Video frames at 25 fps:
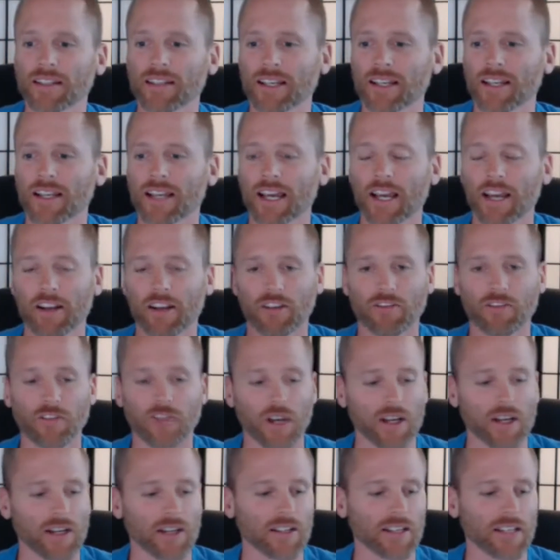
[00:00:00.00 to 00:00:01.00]
And I had a,
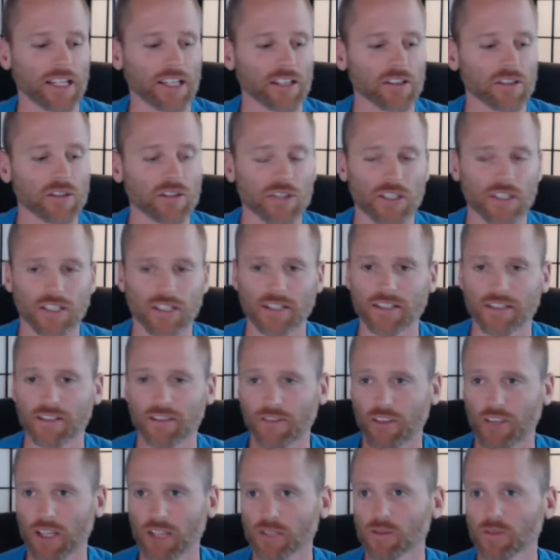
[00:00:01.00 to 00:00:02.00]
uh, like a loose list
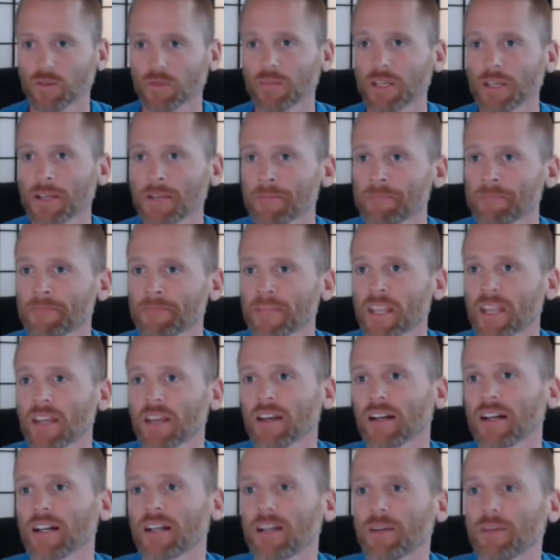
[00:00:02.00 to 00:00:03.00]
of things with me
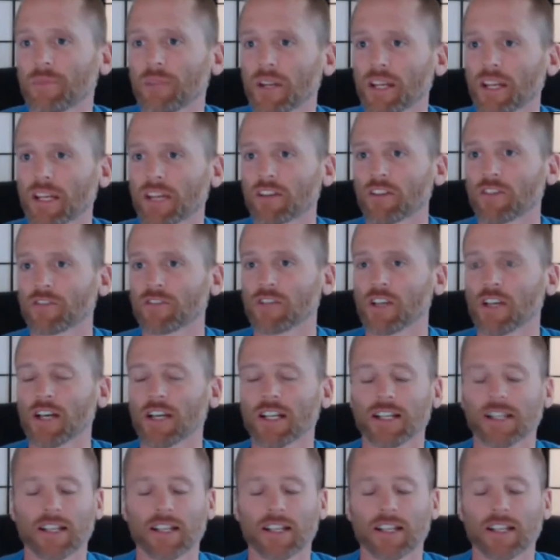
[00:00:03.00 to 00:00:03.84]
um, that I could have done.